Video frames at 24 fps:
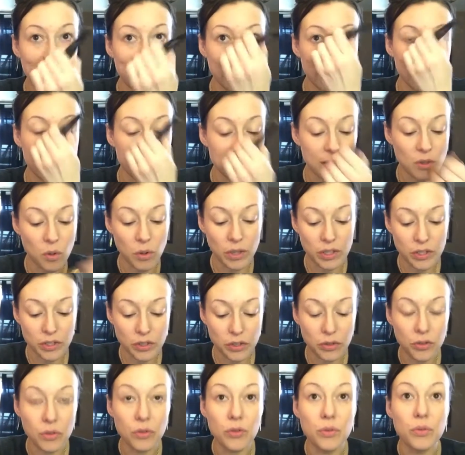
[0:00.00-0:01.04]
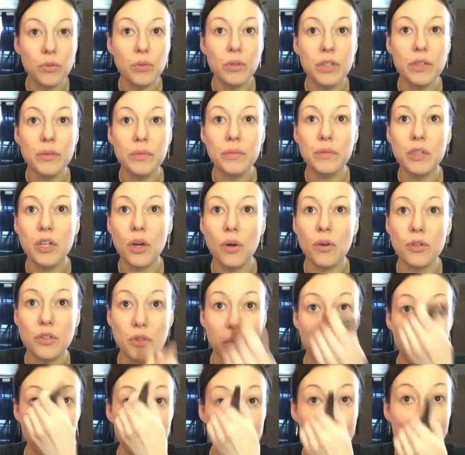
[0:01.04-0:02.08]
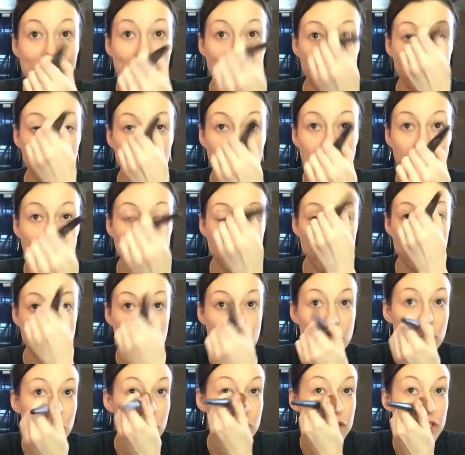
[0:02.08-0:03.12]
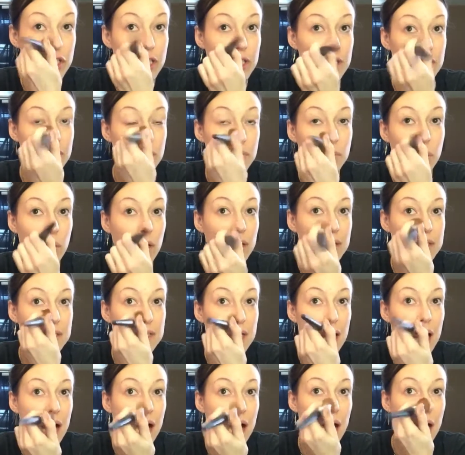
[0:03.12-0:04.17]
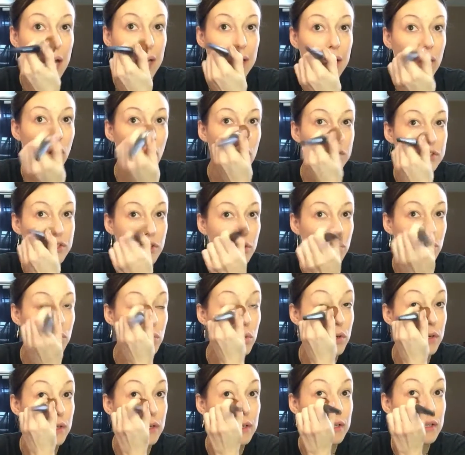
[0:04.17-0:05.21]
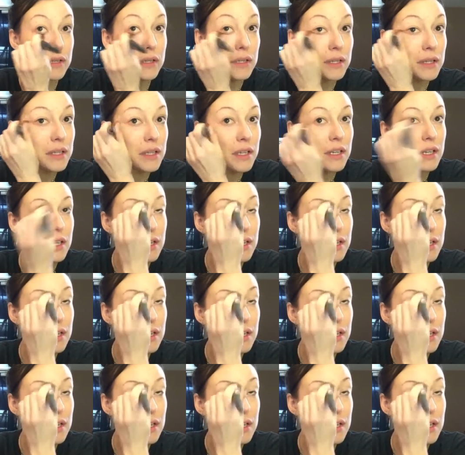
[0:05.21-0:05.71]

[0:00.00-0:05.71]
it's going to go to a powder finish, which is what I also wore.